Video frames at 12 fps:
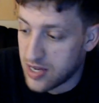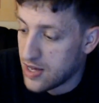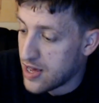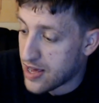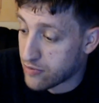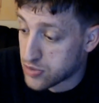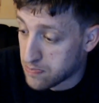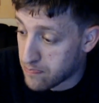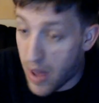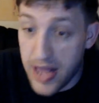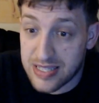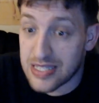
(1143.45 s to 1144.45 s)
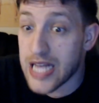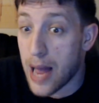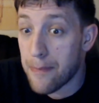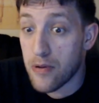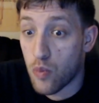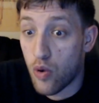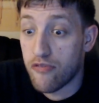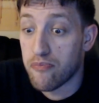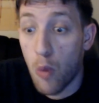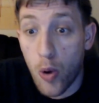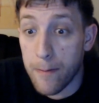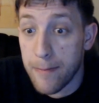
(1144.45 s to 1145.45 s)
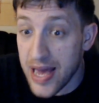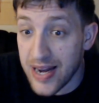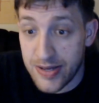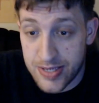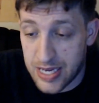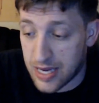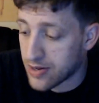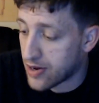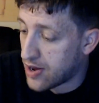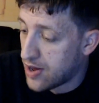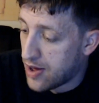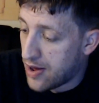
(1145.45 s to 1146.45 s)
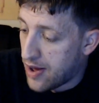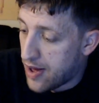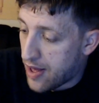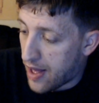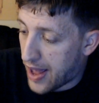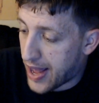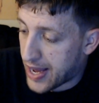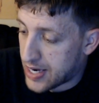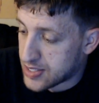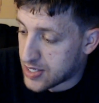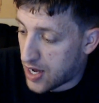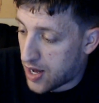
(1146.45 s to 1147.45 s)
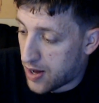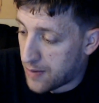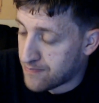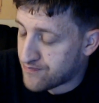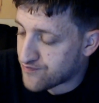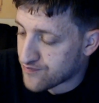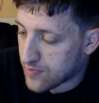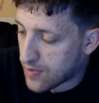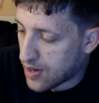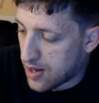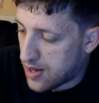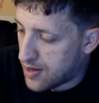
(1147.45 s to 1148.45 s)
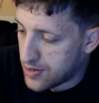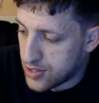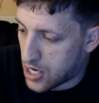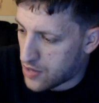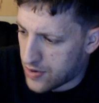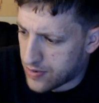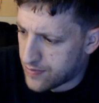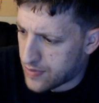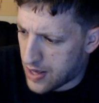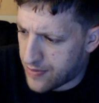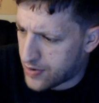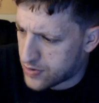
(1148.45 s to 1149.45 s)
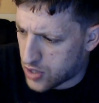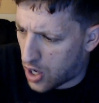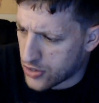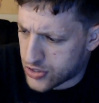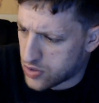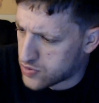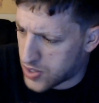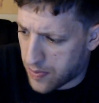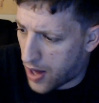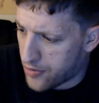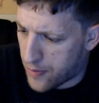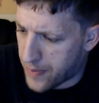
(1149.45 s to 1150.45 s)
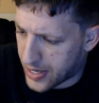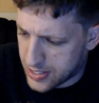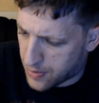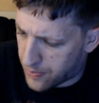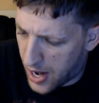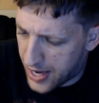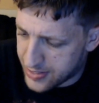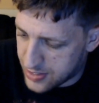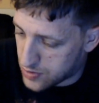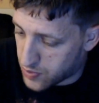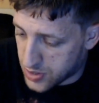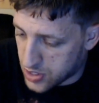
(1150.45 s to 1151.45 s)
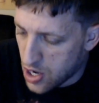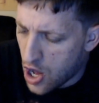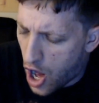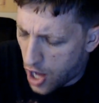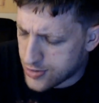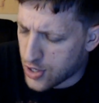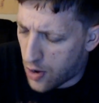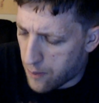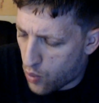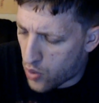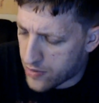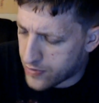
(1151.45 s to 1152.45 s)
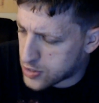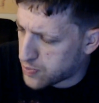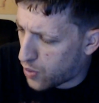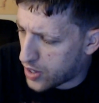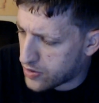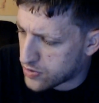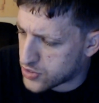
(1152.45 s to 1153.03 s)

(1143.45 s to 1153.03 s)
It was made Steppenwolf more menacing, and um, you know there and there's also some other big surprises, which I'll talk more in the spoilers.